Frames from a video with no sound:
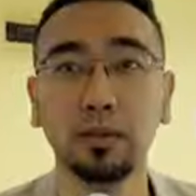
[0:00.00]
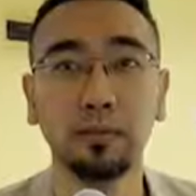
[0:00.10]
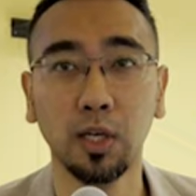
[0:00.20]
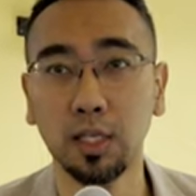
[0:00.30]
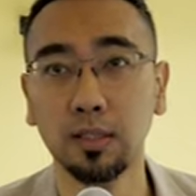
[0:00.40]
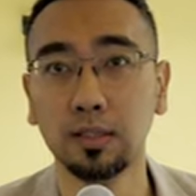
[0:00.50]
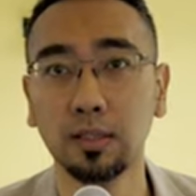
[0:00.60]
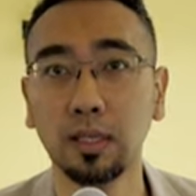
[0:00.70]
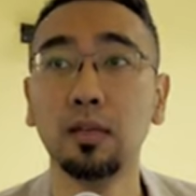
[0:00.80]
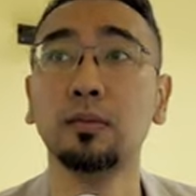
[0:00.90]
one of my
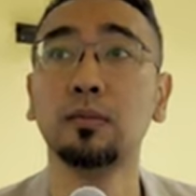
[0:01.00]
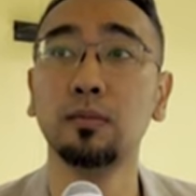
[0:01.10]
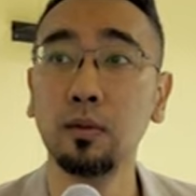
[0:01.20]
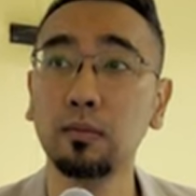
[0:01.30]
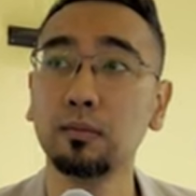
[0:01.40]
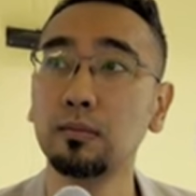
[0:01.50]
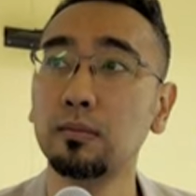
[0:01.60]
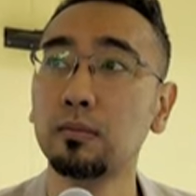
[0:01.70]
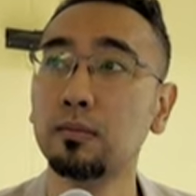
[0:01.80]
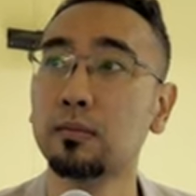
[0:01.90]
classes
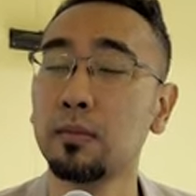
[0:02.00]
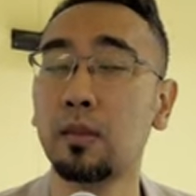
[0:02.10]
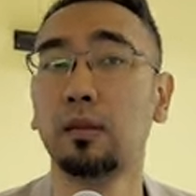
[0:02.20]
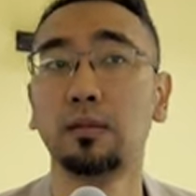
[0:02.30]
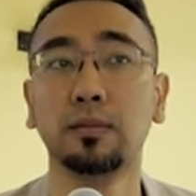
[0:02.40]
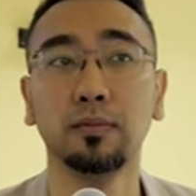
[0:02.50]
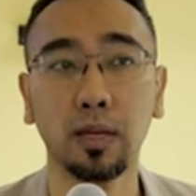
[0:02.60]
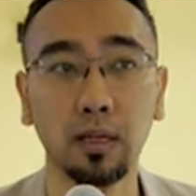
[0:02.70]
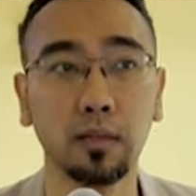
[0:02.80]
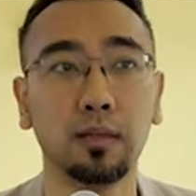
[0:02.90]
last few
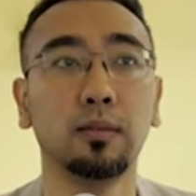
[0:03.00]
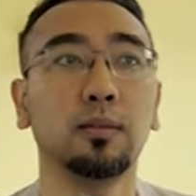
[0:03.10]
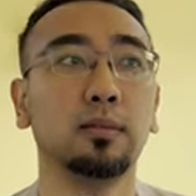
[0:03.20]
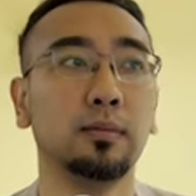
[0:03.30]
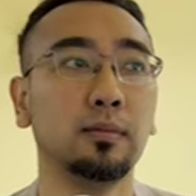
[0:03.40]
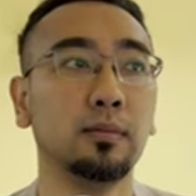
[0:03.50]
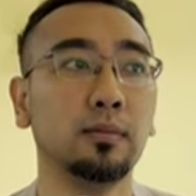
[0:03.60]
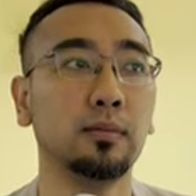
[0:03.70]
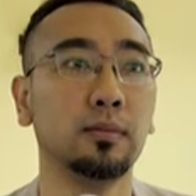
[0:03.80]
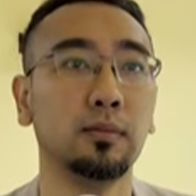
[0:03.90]
days ago.
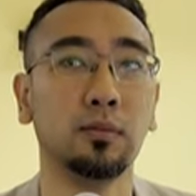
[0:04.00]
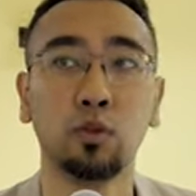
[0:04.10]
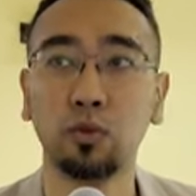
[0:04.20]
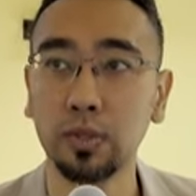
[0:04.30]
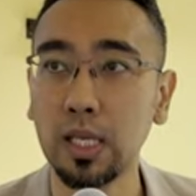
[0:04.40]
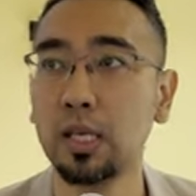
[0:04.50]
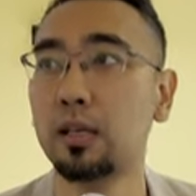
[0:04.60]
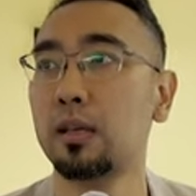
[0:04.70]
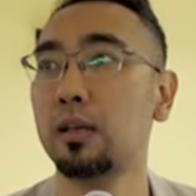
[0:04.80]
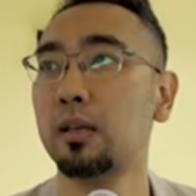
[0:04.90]
And I
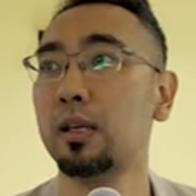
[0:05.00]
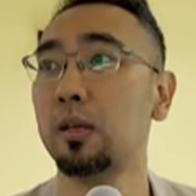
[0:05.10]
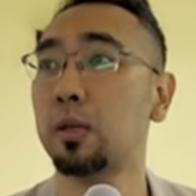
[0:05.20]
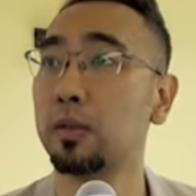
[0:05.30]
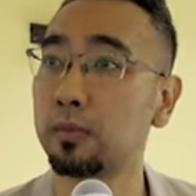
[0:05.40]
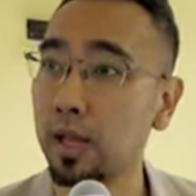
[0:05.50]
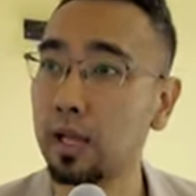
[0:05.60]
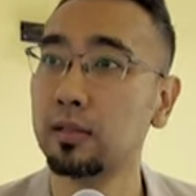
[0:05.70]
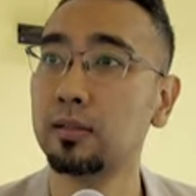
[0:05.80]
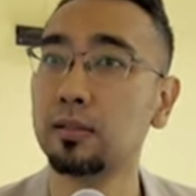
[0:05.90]
was using this
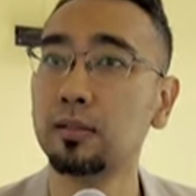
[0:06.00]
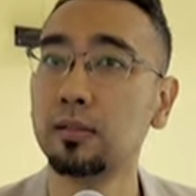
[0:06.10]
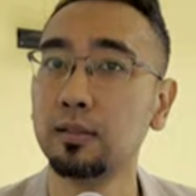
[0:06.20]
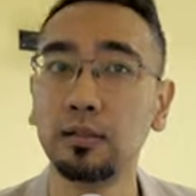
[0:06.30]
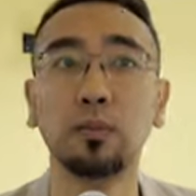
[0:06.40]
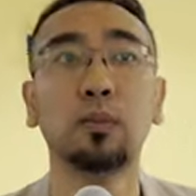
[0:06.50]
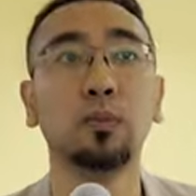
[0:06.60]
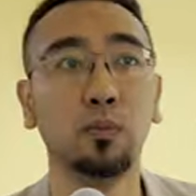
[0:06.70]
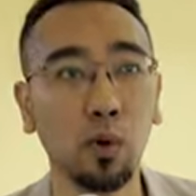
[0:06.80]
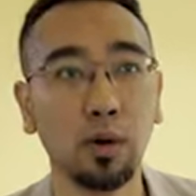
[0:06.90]
as a form
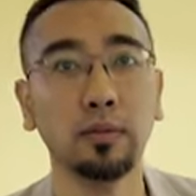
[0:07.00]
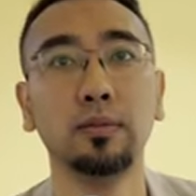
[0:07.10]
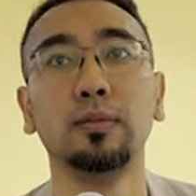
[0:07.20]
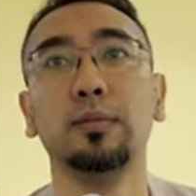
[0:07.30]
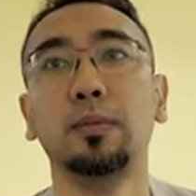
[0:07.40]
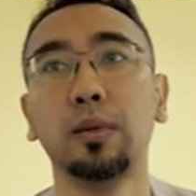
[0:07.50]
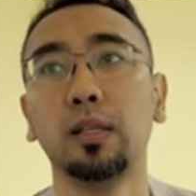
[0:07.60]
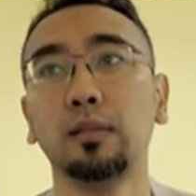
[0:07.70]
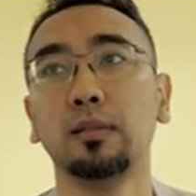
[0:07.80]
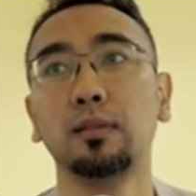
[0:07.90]
of tool
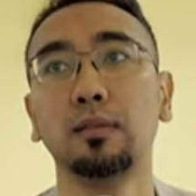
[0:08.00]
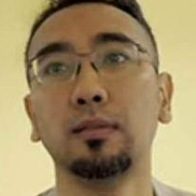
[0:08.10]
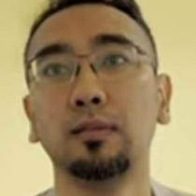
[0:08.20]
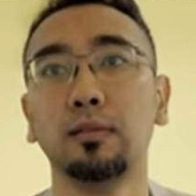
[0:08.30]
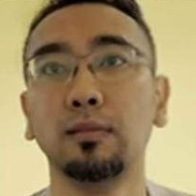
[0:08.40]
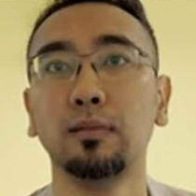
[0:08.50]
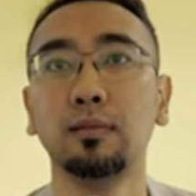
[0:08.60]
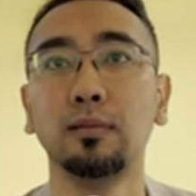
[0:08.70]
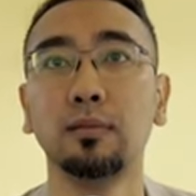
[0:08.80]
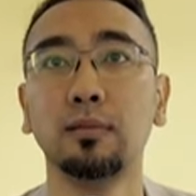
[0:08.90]
for my
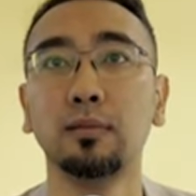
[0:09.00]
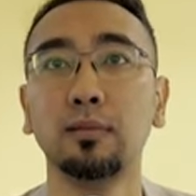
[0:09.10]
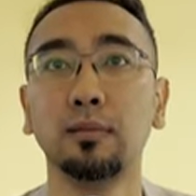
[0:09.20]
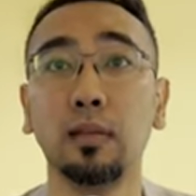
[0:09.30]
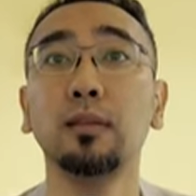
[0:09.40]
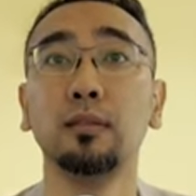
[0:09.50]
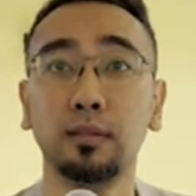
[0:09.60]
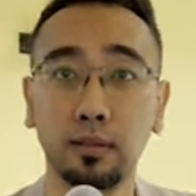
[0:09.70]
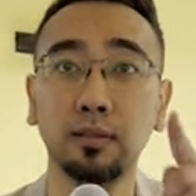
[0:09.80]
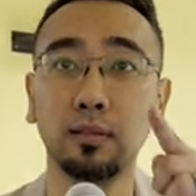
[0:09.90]
delivery of the class.
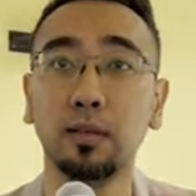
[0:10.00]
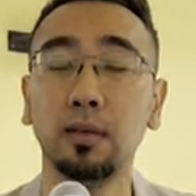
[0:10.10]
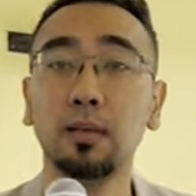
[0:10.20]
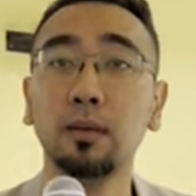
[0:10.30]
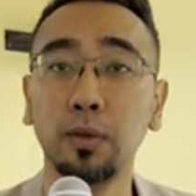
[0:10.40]
So this is how it